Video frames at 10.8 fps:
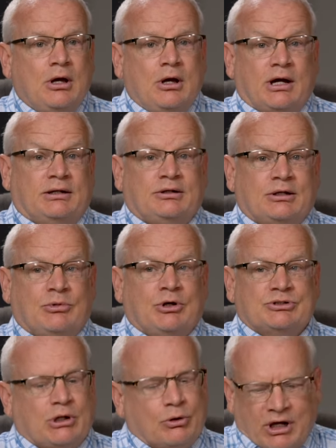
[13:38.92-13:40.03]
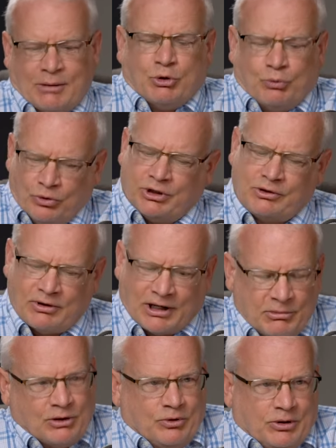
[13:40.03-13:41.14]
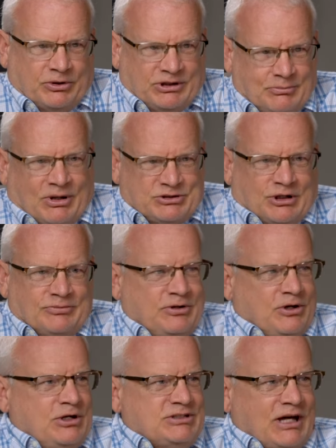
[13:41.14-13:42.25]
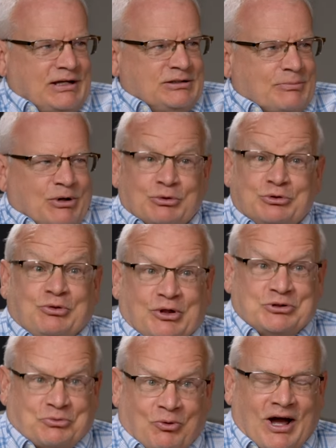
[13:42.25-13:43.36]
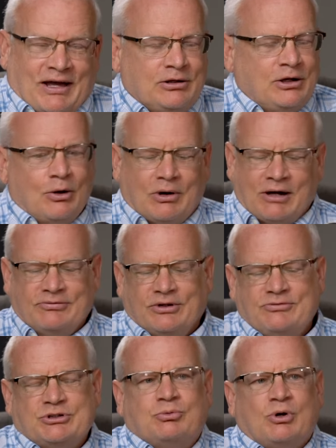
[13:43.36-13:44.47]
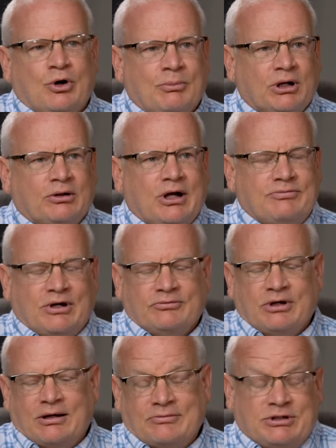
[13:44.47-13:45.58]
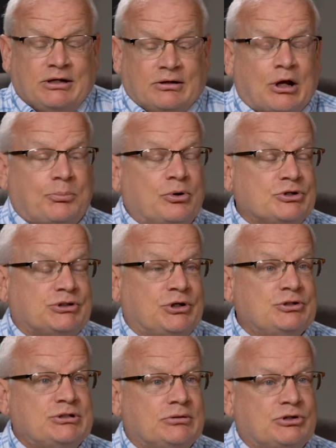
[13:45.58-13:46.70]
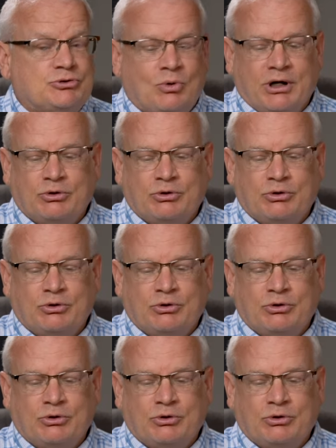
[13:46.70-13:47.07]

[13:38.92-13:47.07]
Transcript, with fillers: I didn't come here and say, okay, I'm going to really crack my whip and get myself tightened up and I'm going to do things right. Yeah. No, I've lived this way all my life. I've got, I've taken a lot of persecution because why?